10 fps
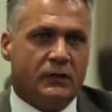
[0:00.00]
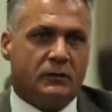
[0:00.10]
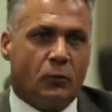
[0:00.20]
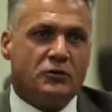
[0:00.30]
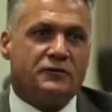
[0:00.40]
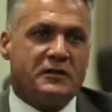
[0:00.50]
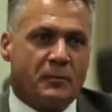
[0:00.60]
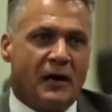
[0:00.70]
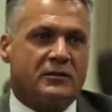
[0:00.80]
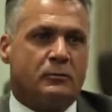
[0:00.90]
The board's
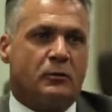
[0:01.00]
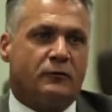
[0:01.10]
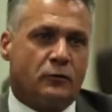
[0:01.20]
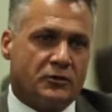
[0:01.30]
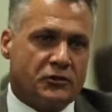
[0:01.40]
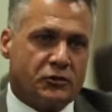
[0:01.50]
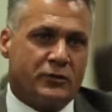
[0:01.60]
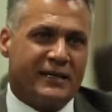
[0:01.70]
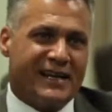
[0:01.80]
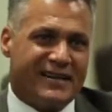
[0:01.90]
responsible for
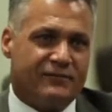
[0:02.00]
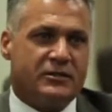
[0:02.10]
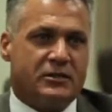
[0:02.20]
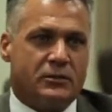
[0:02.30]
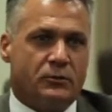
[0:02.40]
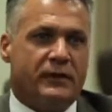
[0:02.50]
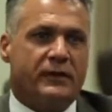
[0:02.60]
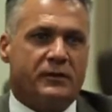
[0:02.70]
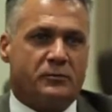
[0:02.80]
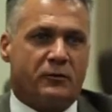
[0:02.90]
ensuring every
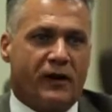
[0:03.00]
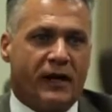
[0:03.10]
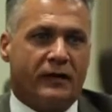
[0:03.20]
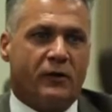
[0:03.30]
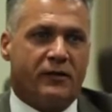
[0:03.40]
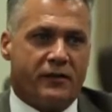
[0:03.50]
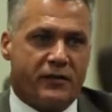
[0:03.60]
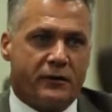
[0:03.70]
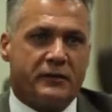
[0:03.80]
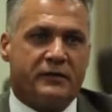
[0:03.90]
student is provided with a
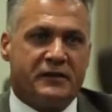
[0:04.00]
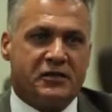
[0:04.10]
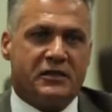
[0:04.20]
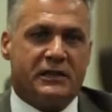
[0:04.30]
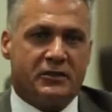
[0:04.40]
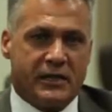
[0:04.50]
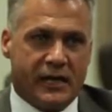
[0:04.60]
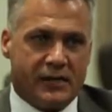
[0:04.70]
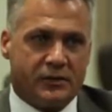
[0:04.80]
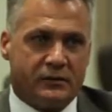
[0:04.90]
thorough and efficient
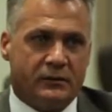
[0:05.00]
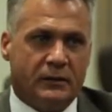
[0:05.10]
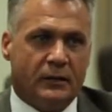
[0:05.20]
education